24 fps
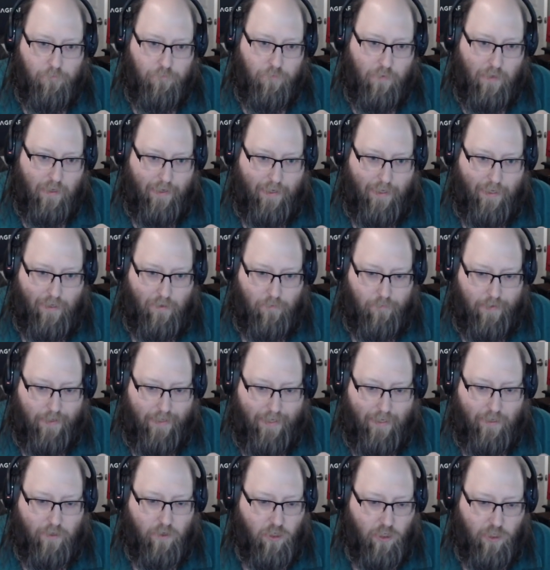And we
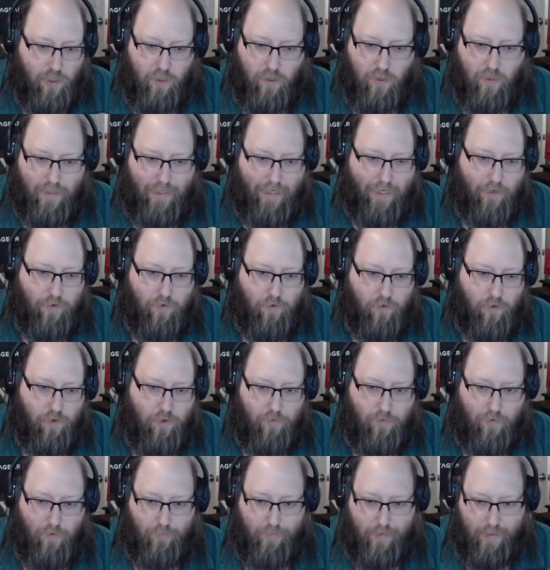can't change the editor
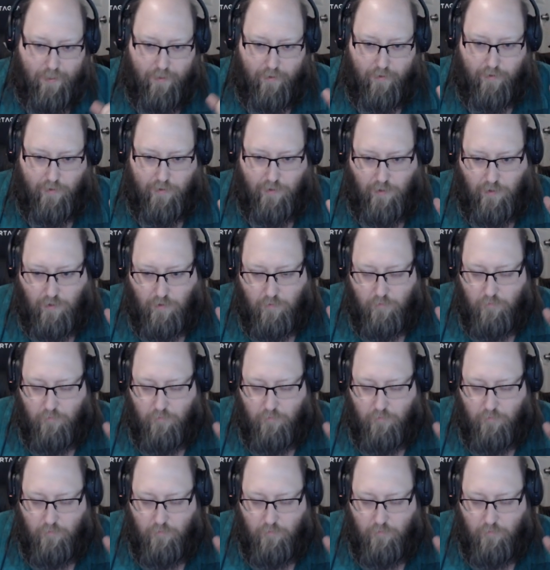coding because